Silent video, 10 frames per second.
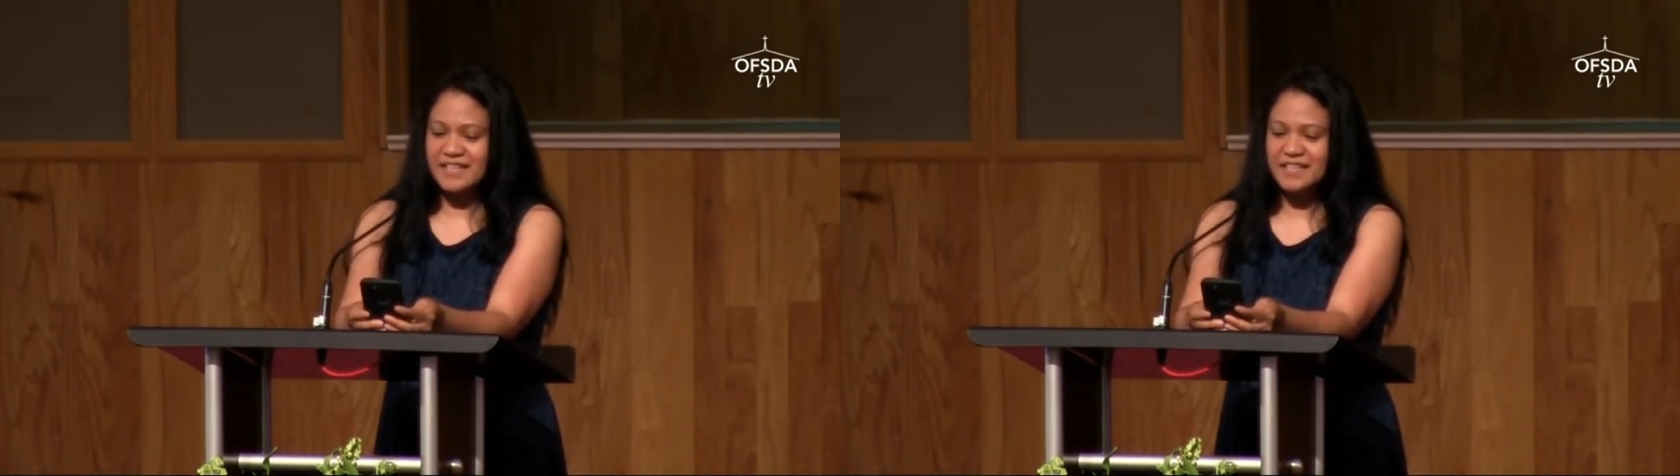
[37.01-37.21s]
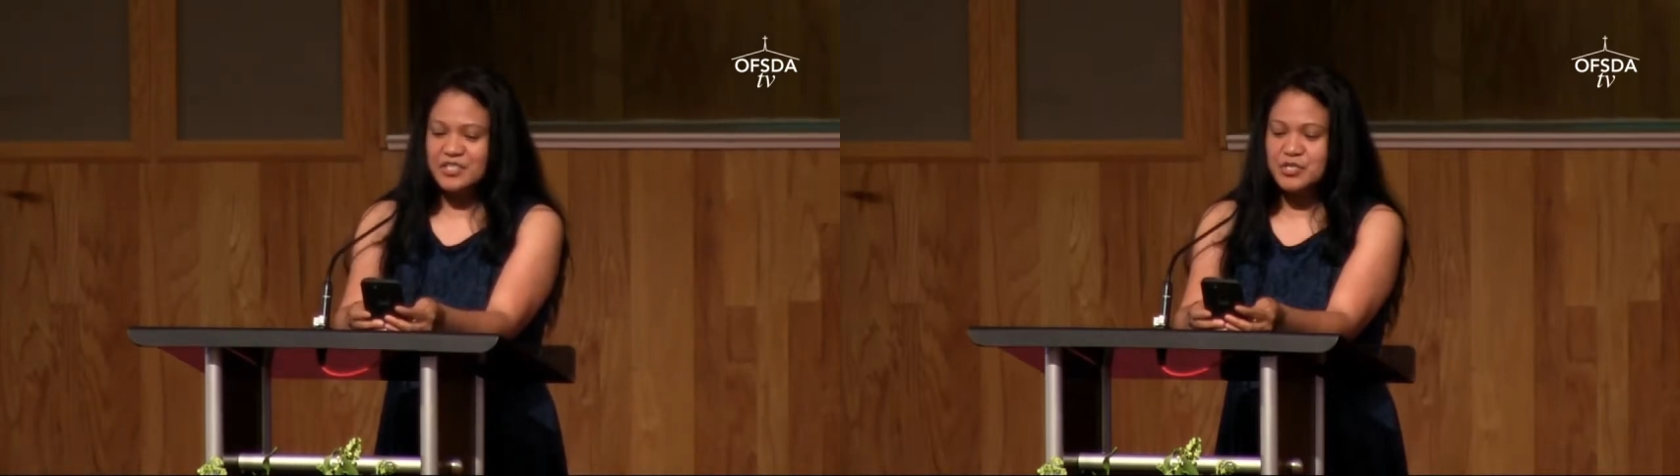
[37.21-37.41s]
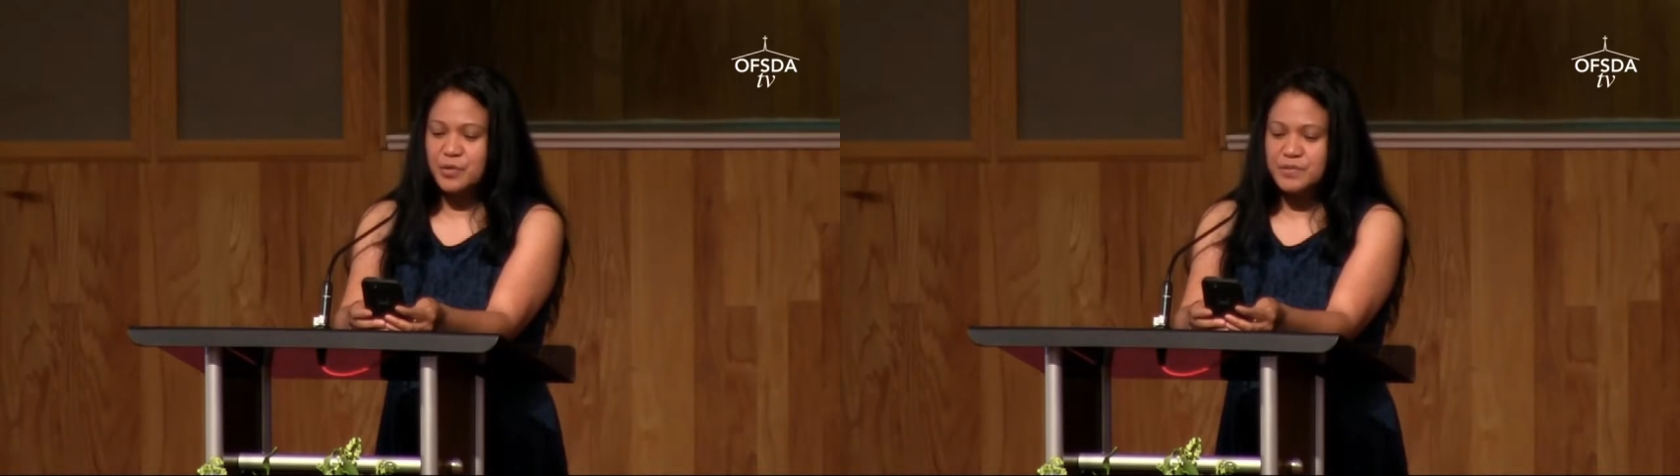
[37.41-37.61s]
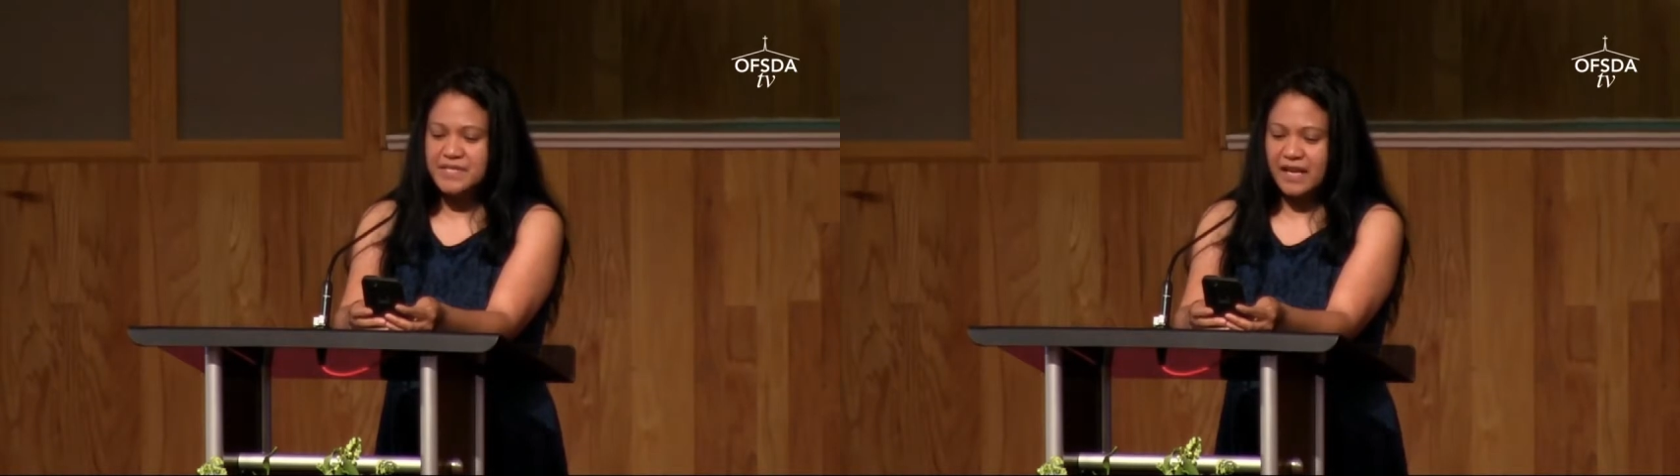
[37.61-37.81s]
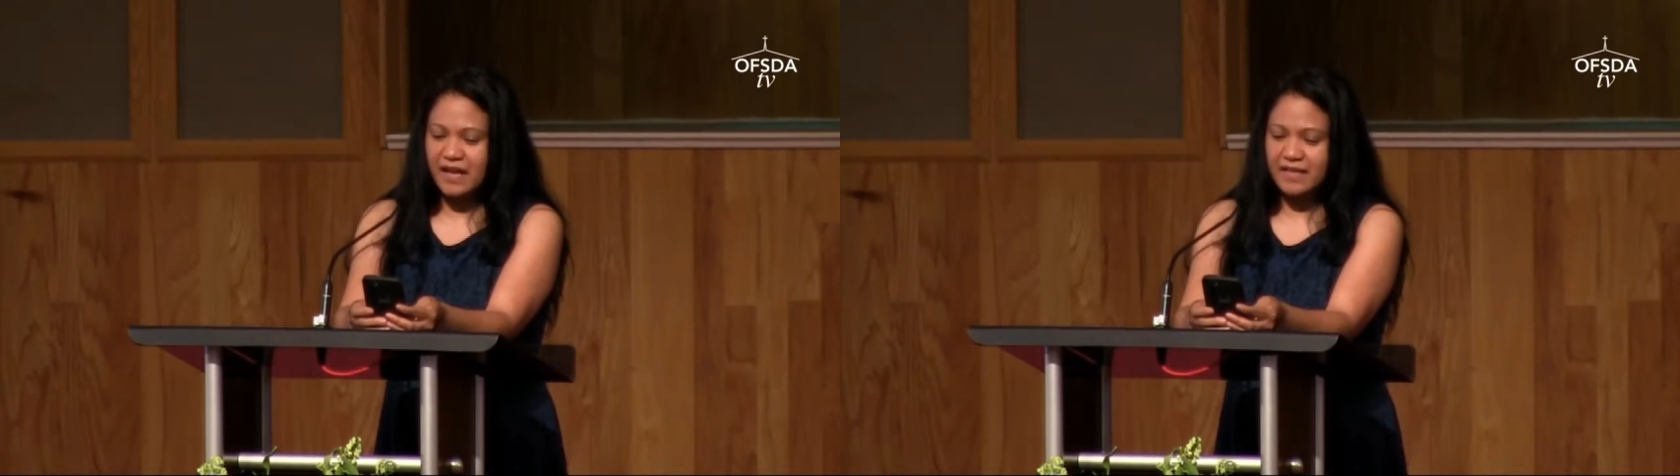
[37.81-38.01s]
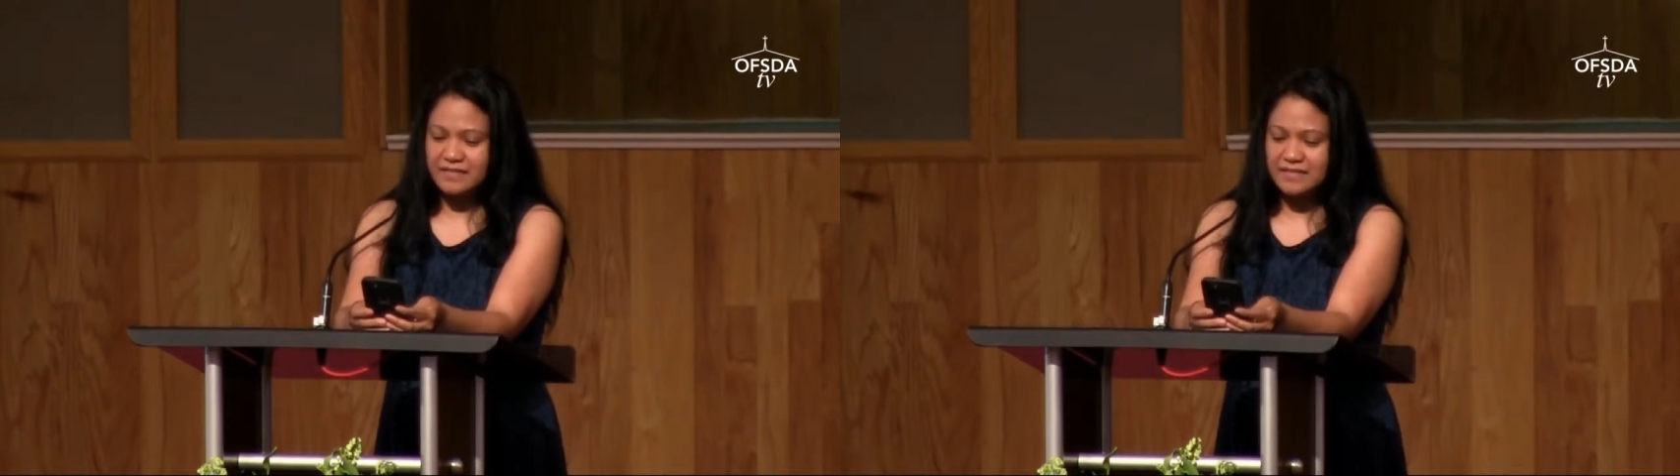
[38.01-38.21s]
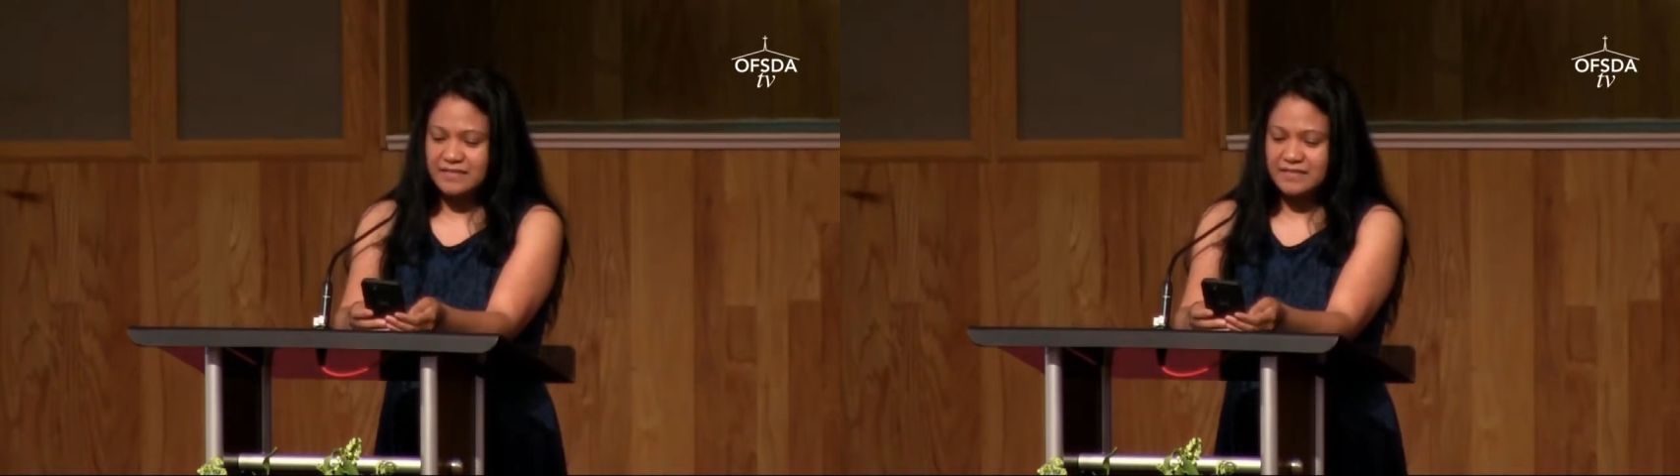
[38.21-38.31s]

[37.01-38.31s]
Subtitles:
it? Shows a lot.